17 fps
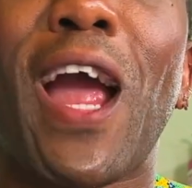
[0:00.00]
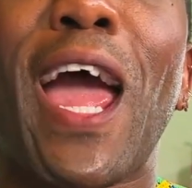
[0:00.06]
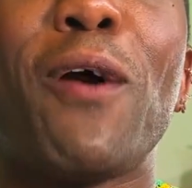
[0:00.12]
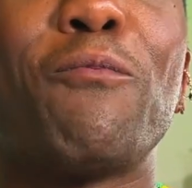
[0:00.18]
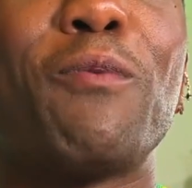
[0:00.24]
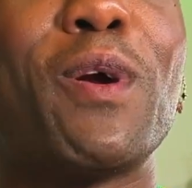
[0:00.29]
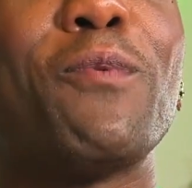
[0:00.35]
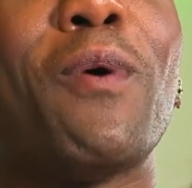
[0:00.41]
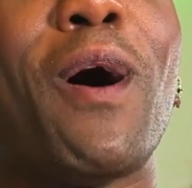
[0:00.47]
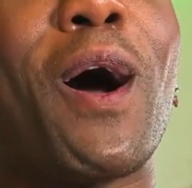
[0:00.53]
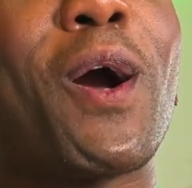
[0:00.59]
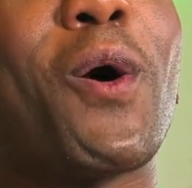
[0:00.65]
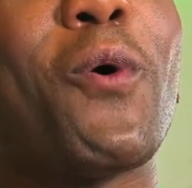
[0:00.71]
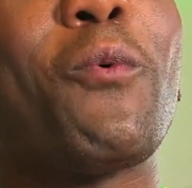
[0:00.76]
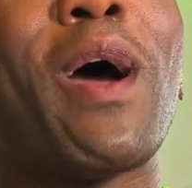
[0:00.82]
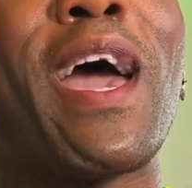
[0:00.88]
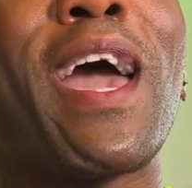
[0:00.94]
and we walk
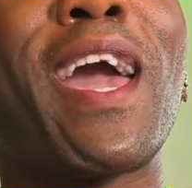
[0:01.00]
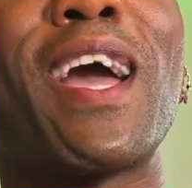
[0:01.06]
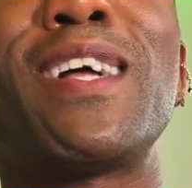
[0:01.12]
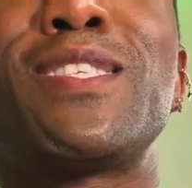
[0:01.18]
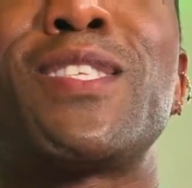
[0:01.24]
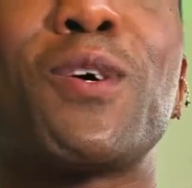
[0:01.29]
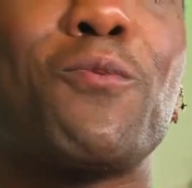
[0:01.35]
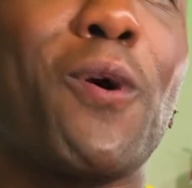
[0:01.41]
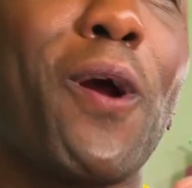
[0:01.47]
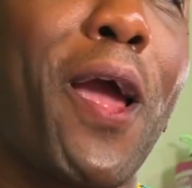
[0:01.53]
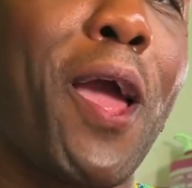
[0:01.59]
away until we're